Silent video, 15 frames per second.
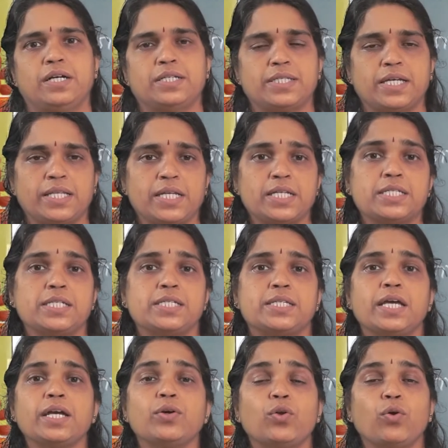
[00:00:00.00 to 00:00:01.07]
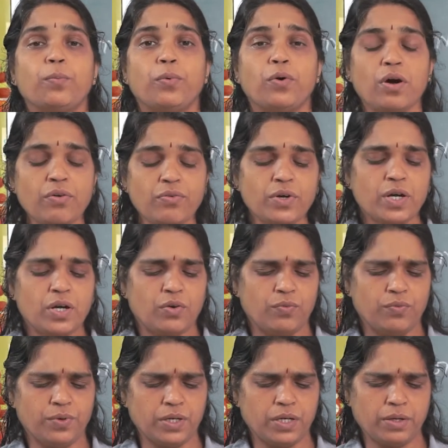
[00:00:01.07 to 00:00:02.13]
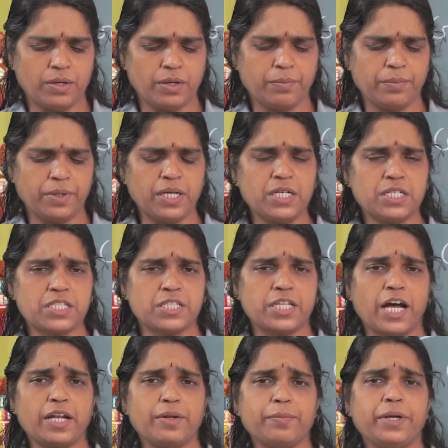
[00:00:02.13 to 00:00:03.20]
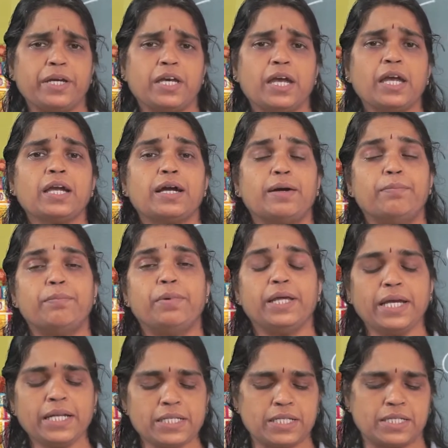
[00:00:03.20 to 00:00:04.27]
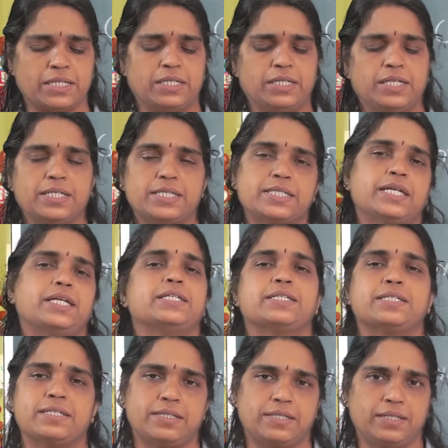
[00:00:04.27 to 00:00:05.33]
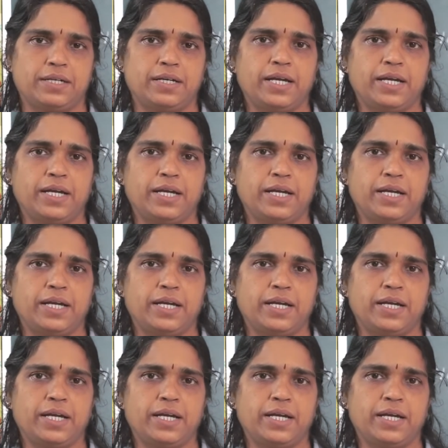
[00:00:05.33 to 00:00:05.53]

Sentence is a group of words that make a complete sense.